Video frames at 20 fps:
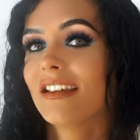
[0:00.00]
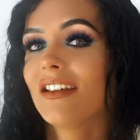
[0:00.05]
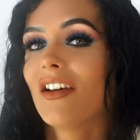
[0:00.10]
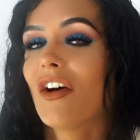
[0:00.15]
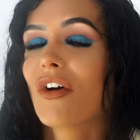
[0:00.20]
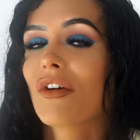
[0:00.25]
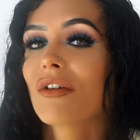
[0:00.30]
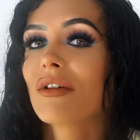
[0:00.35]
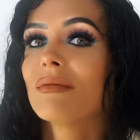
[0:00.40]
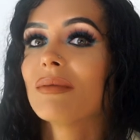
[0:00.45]

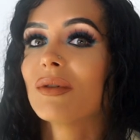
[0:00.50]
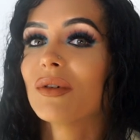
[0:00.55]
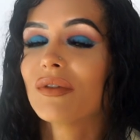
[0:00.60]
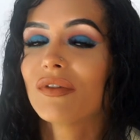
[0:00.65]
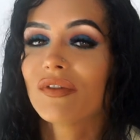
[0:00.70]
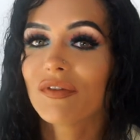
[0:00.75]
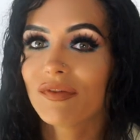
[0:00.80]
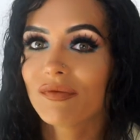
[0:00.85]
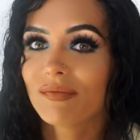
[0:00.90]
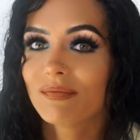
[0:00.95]
horrible
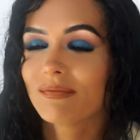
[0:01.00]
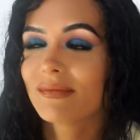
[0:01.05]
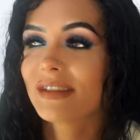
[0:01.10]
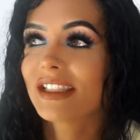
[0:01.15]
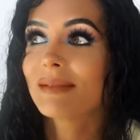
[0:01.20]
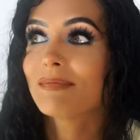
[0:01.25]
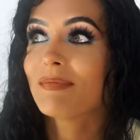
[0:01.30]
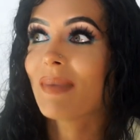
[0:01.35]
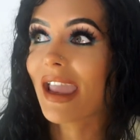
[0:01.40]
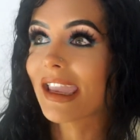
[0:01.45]

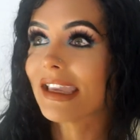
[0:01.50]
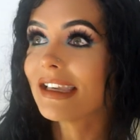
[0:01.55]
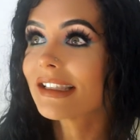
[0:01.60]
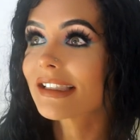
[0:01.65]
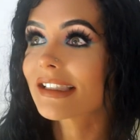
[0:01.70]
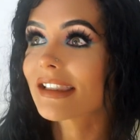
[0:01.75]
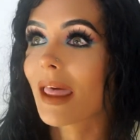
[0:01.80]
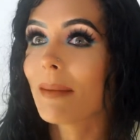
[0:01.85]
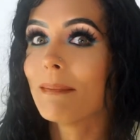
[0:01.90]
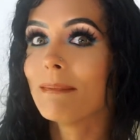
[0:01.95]
space,
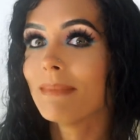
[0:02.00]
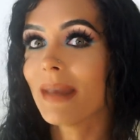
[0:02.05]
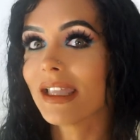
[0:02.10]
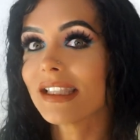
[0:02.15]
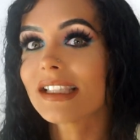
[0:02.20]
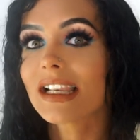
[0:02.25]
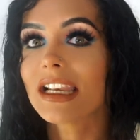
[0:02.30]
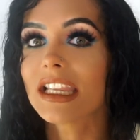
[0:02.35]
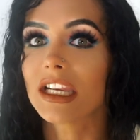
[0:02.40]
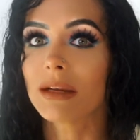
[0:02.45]
like
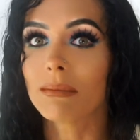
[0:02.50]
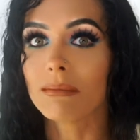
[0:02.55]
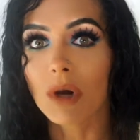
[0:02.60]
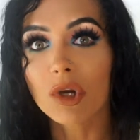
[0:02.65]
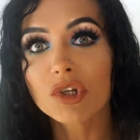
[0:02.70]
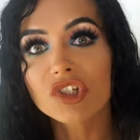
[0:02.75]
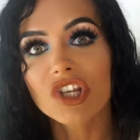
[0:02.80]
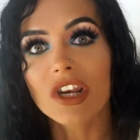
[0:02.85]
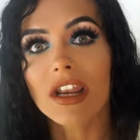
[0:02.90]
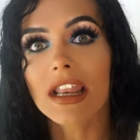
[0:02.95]
mentally and
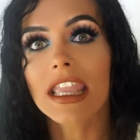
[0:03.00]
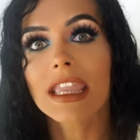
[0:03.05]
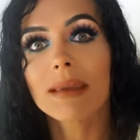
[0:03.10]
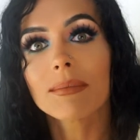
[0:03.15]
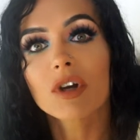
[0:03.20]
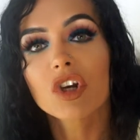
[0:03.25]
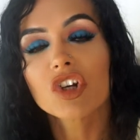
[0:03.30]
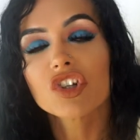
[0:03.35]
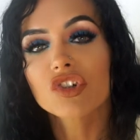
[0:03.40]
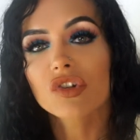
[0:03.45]
emotionally,
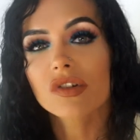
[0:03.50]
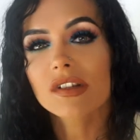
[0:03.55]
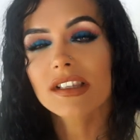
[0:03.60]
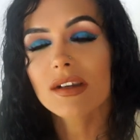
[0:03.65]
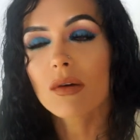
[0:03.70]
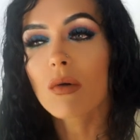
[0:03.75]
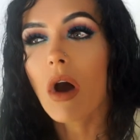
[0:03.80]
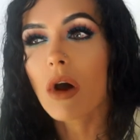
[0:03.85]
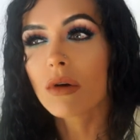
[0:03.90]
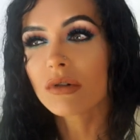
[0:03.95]
because you're
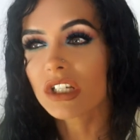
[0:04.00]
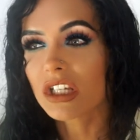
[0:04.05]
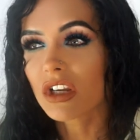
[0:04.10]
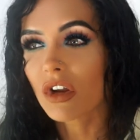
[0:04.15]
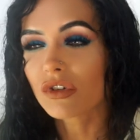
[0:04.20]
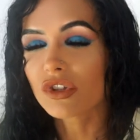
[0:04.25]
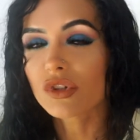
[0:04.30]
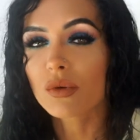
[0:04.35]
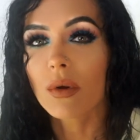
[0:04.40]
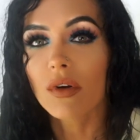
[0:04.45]
still holding
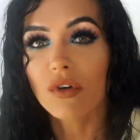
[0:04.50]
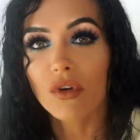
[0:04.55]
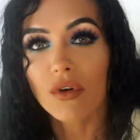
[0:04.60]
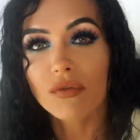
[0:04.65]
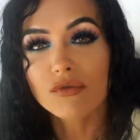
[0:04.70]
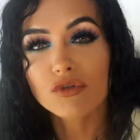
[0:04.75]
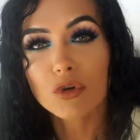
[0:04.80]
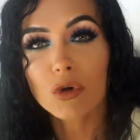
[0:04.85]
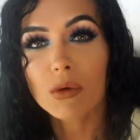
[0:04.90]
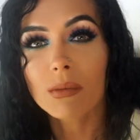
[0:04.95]
on to a lot
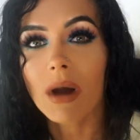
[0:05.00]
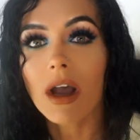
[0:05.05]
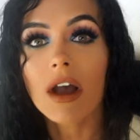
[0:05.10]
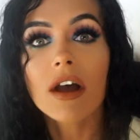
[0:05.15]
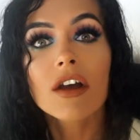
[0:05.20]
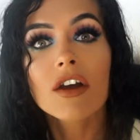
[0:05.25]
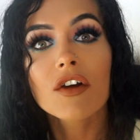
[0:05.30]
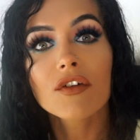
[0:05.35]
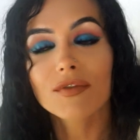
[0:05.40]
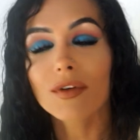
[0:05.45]
of trauma
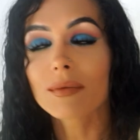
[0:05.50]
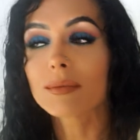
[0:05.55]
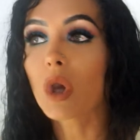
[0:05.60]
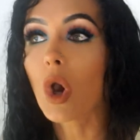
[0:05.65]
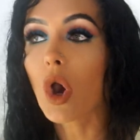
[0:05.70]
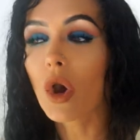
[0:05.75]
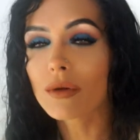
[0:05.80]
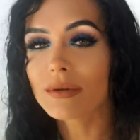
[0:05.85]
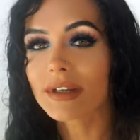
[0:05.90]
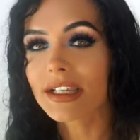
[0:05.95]
from
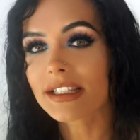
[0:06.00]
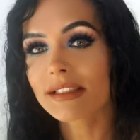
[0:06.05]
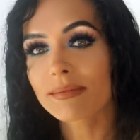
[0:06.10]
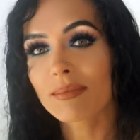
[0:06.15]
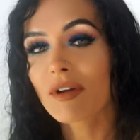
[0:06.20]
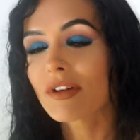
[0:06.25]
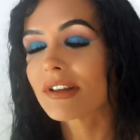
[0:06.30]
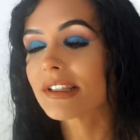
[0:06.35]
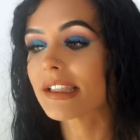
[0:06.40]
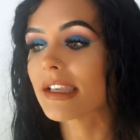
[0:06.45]
your own
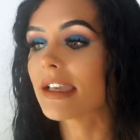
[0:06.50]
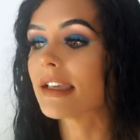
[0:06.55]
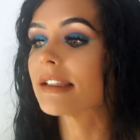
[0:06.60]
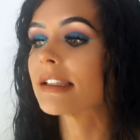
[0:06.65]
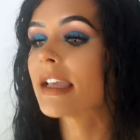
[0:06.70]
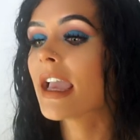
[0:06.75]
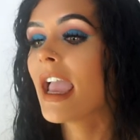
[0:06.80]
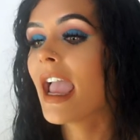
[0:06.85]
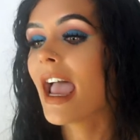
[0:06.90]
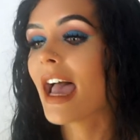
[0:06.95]
experiences.
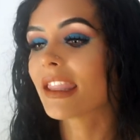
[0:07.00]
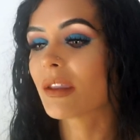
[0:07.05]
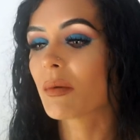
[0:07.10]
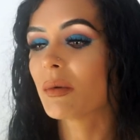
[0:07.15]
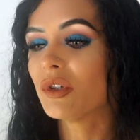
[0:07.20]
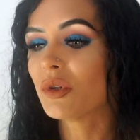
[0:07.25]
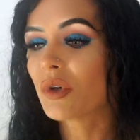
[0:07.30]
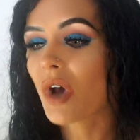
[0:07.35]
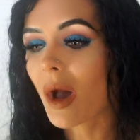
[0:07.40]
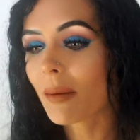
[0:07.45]
And then
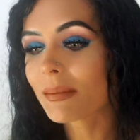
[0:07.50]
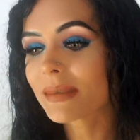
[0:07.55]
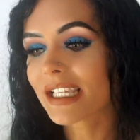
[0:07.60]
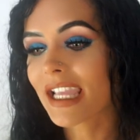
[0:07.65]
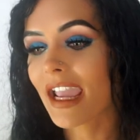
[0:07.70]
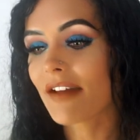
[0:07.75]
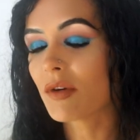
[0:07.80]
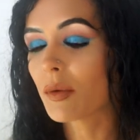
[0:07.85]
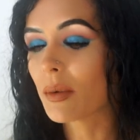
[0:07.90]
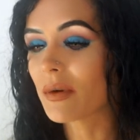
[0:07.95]
when you come
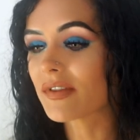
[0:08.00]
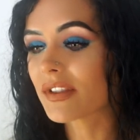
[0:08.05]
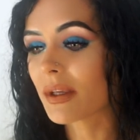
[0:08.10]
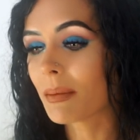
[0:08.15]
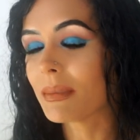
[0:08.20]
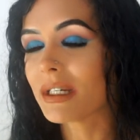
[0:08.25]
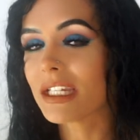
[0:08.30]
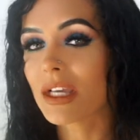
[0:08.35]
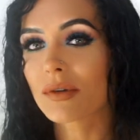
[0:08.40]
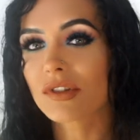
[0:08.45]
together with
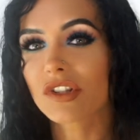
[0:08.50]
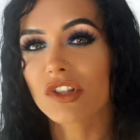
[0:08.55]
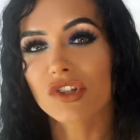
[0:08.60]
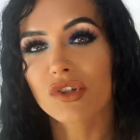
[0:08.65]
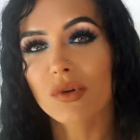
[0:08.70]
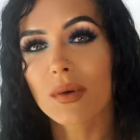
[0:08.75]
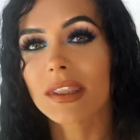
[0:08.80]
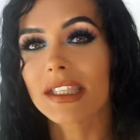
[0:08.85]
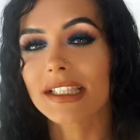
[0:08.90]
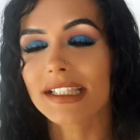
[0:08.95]
somebody else that's
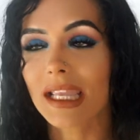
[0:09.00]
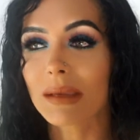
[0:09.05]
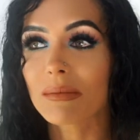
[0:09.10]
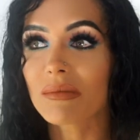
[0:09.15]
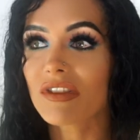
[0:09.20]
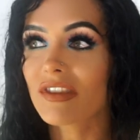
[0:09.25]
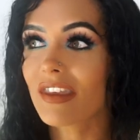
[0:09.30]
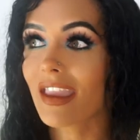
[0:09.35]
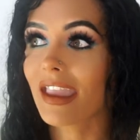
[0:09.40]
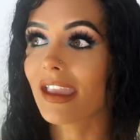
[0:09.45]
doing the same
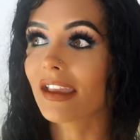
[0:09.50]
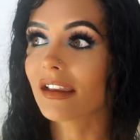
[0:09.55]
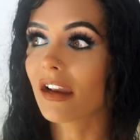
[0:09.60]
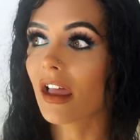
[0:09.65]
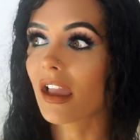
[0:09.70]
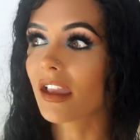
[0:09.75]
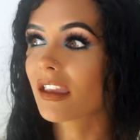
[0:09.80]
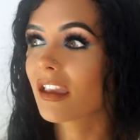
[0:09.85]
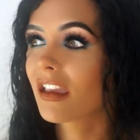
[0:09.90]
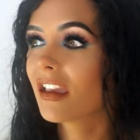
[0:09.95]
thing,
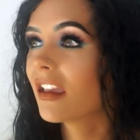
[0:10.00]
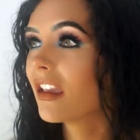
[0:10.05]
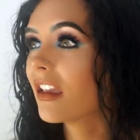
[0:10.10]
like